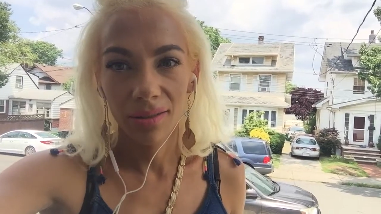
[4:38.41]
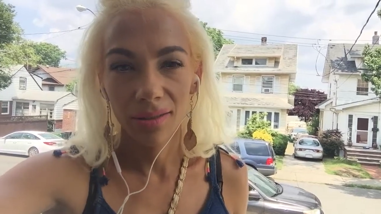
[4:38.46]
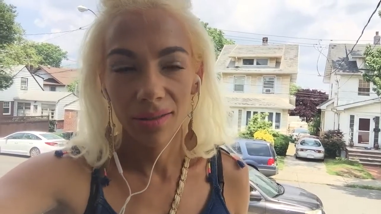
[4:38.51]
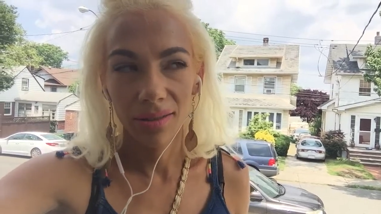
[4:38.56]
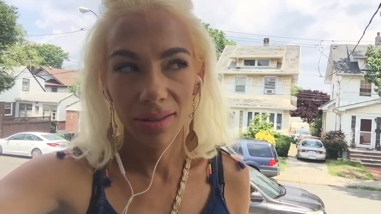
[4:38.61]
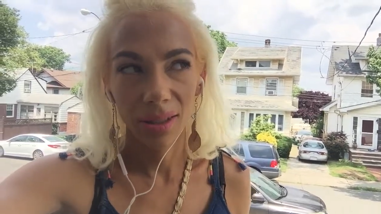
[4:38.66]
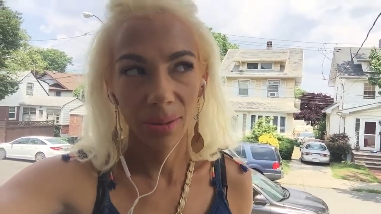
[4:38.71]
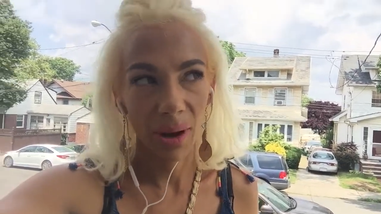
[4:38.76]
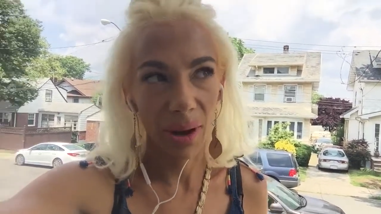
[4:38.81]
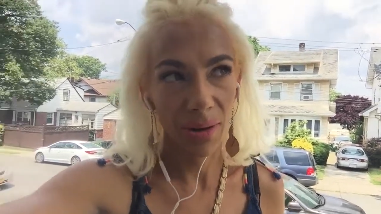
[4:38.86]

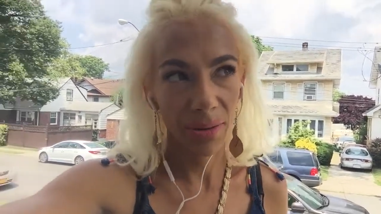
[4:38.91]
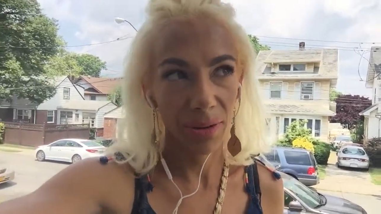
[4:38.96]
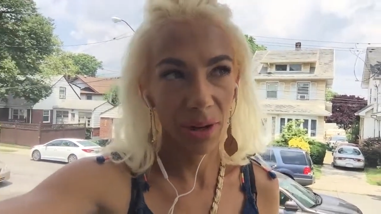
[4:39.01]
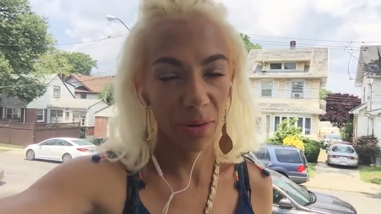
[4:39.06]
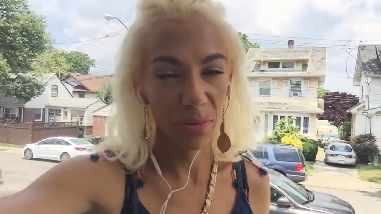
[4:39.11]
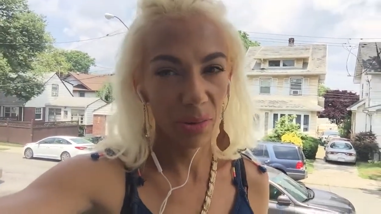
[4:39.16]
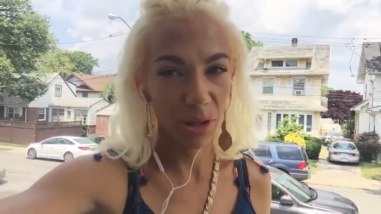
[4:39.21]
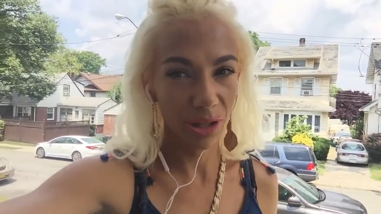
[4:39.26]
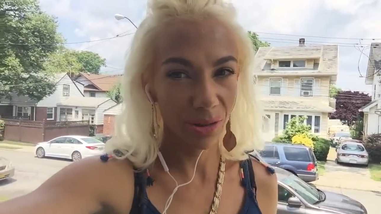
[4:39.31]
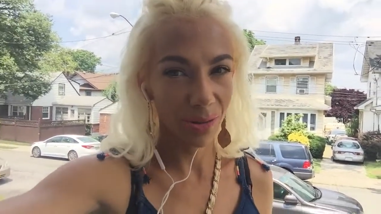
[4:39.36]
So I don't know.
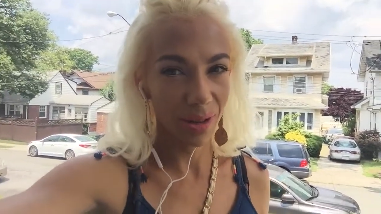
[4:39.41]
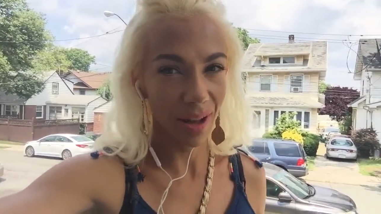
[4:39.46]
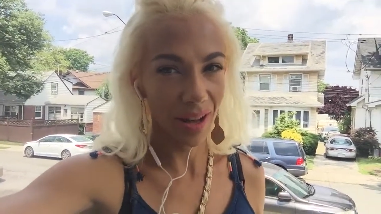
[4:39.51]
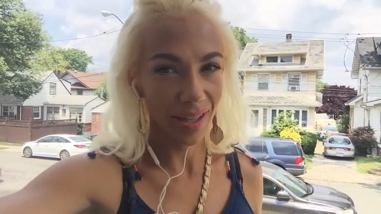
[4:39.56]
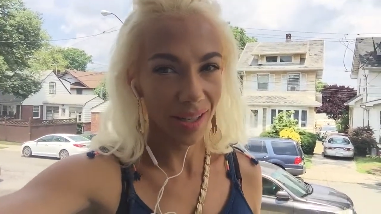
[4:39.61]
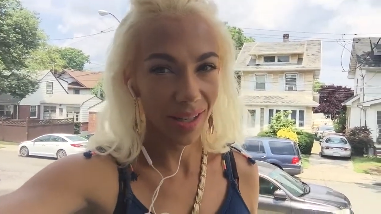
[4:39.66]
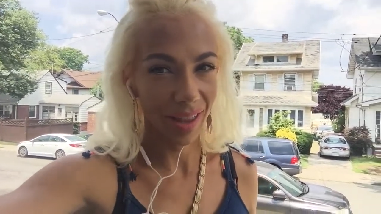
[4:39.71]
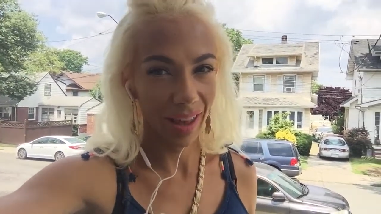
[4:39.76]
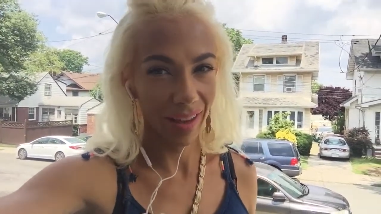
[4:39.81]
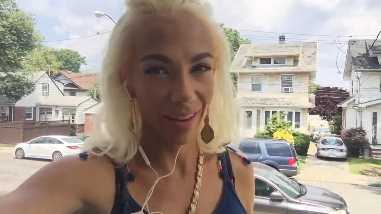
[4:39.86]
What do you
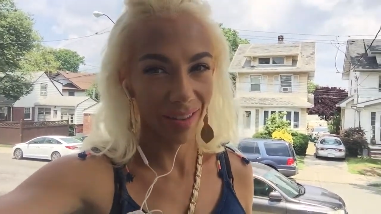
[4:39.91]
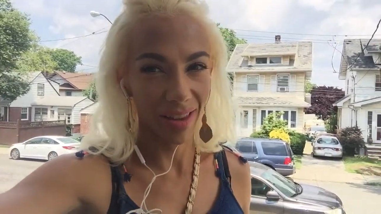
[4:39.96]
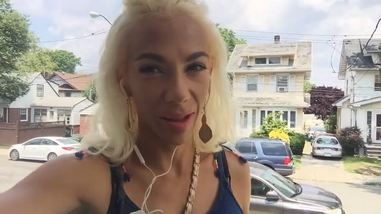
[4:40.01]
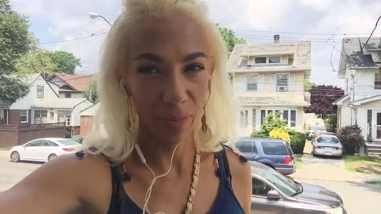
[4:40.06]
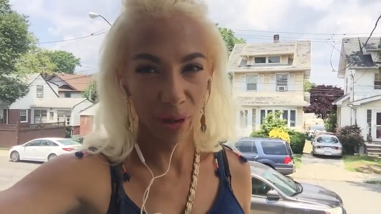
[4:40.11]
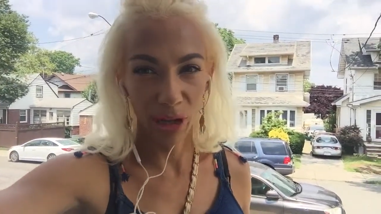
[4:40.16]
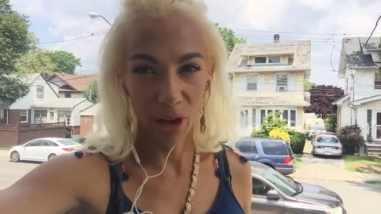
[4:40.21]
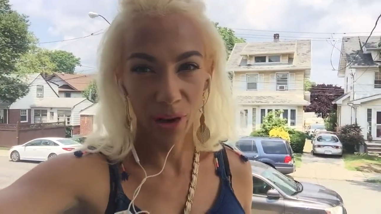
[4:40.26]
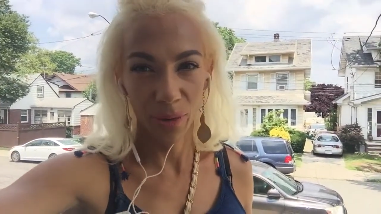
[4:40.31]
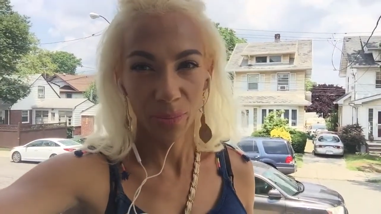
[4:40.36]
guys think? Let
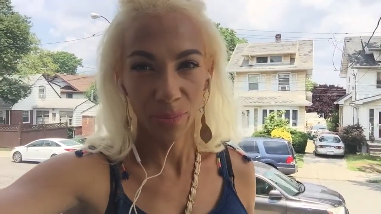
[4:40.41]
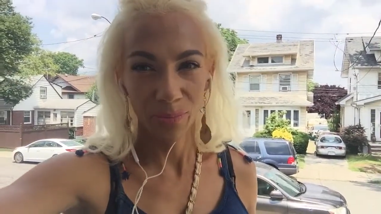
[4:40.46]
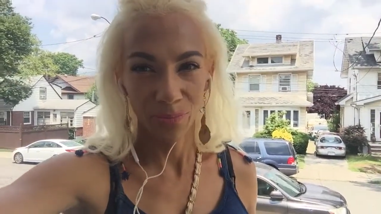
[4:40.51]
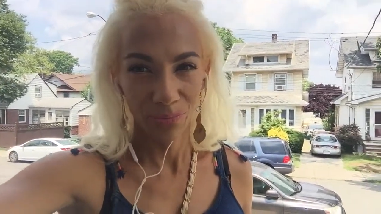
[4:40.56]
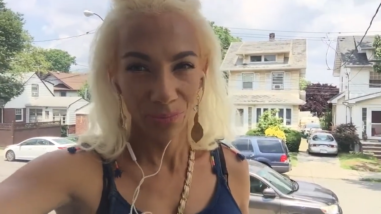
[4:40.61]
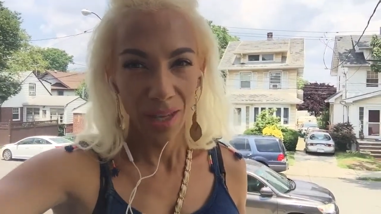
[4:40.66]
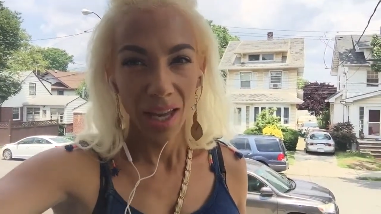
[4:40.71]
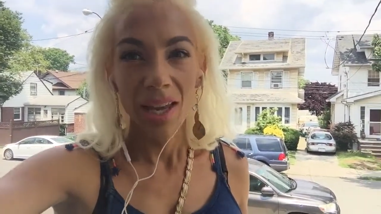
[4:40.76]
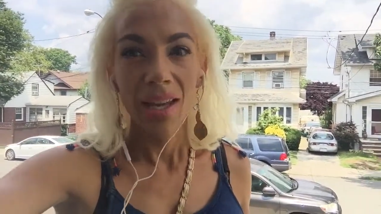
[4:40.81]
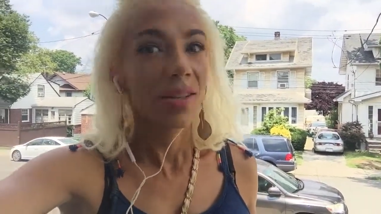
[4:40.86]
me know.
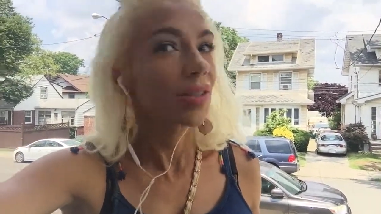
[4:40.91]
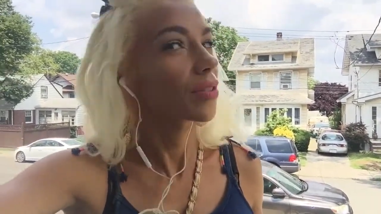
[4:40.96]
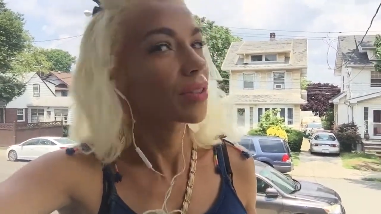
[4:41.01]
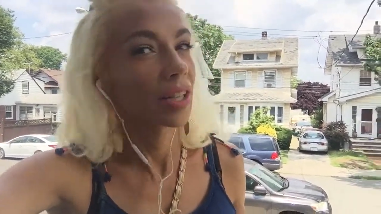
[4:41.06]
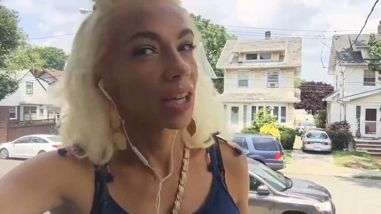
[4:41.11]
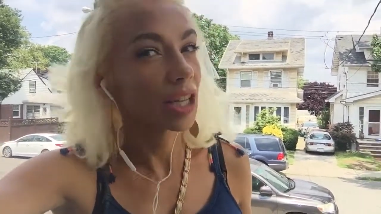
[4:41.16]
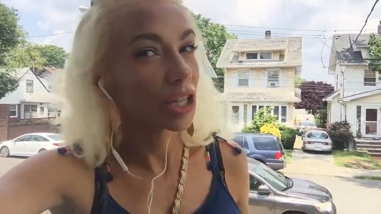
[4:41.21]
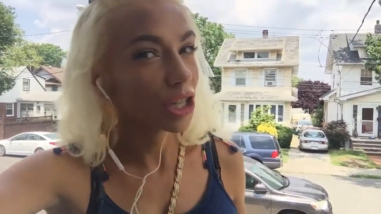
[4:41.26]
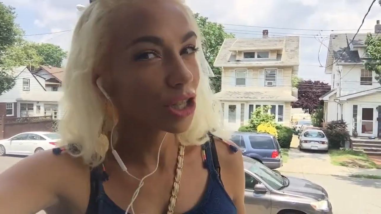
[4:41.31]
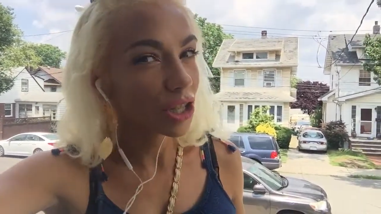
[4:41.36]
Do you
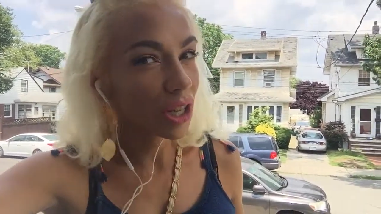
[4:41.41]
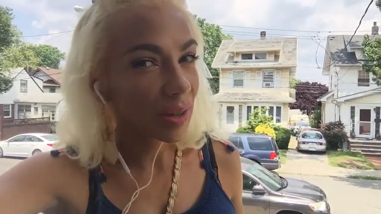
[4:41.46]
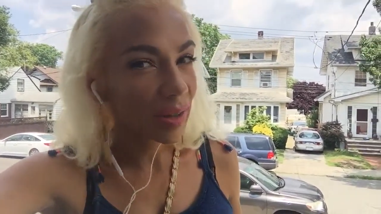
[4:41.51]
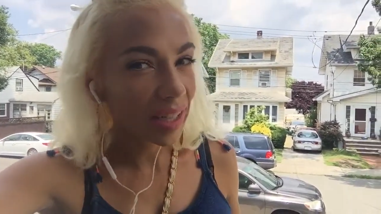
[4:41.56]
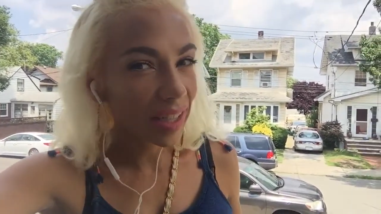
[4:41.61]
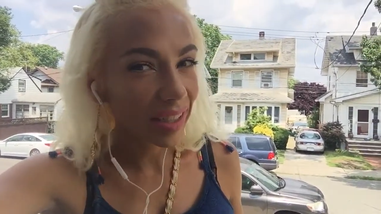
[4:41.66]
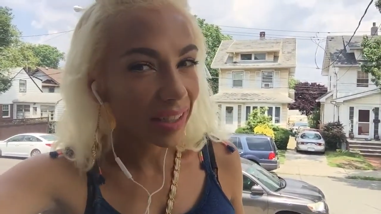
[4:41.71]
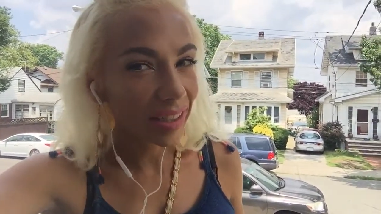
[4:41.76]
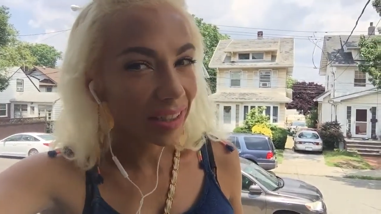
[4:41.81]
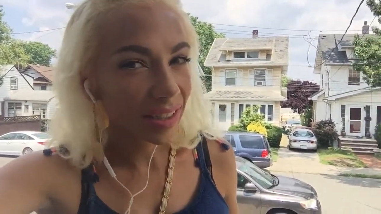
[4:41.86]
think I should do
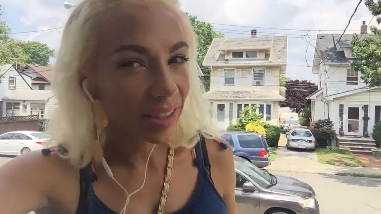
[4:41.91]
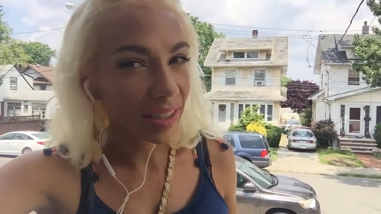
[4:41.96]
it?